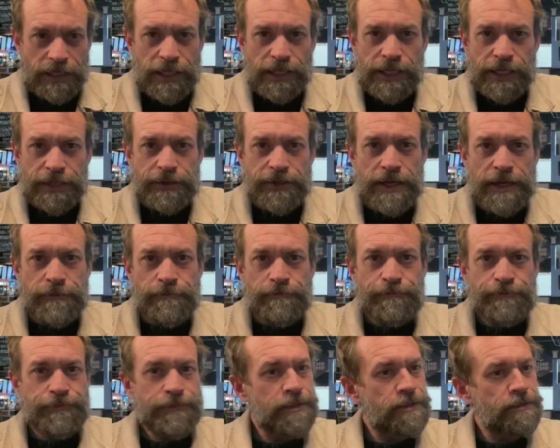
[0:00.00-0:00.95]
like that.
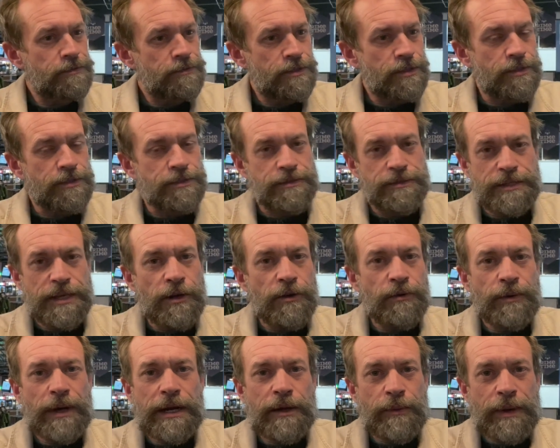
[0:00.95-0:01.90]
You can
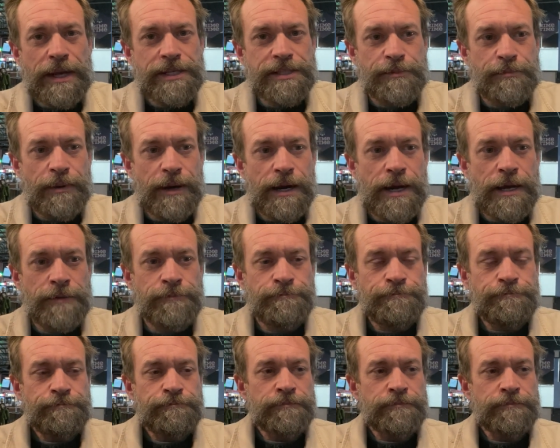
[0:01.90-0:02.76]
tell right away it's a brown.